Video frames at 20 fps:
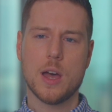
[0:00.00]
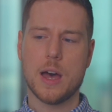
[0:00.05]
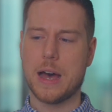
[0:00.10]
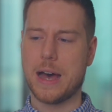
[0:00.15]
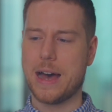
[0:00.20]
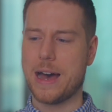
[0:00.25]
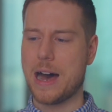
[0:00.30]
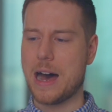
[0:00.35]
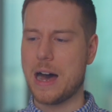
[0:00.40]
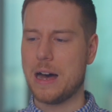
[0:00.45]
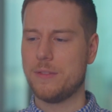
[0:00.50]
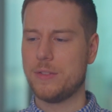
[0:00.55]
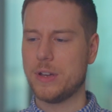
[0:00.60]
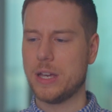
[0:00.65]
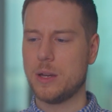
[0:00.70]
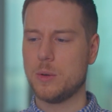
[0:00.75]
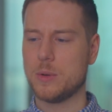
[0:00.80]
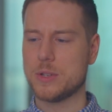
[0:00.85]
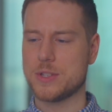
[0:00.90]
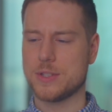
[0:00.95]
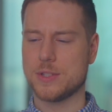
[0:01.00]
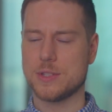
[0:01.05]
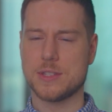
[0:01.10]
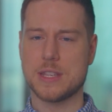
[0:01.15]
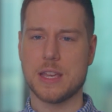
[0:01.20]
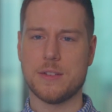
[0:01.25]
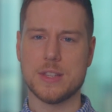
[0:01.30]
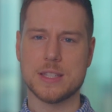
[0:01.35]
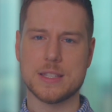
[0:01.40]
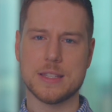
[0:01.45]
Aave, which is a
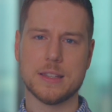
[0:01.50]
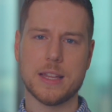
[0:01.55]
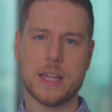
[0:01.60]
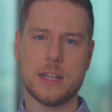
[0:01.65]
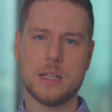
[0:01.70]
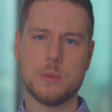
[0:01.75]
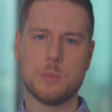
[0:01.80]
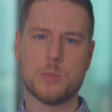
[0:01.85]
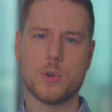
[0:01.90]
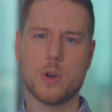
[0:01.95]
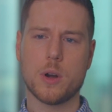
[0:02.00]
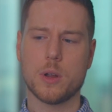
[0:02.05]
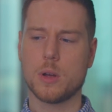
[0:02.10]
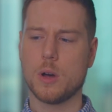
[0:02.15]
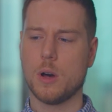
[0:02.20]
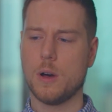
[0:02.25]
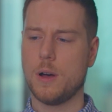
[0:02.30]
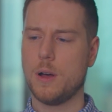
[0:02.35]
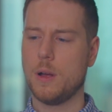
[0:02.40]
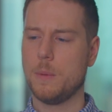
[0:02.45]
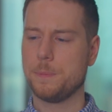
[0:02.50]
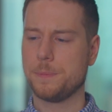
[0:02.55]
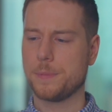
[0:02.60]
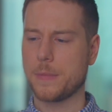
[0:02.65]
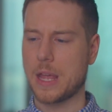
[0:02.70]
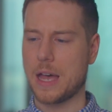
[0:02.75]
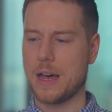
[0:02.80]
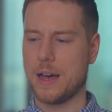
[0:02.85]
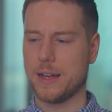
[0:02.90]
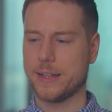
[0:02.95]
savings and lending protocol,
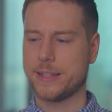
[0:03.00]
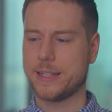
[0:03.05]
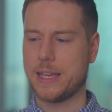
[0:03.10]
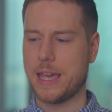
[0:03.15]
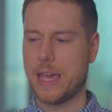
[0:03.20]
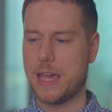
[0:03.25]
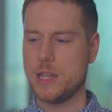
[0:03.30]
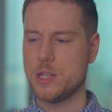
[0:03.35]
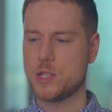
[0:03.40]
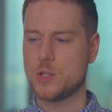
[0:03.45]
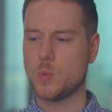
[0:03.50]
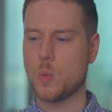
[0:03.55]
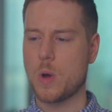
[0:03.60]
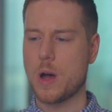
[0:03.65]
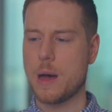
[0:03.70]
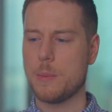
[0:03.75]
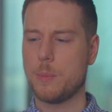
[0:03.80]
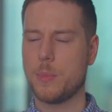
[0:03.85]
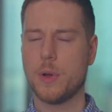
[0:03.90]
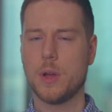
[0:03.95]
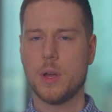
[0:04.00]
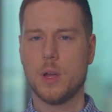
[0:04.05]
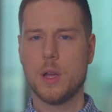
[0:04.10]
Kswap,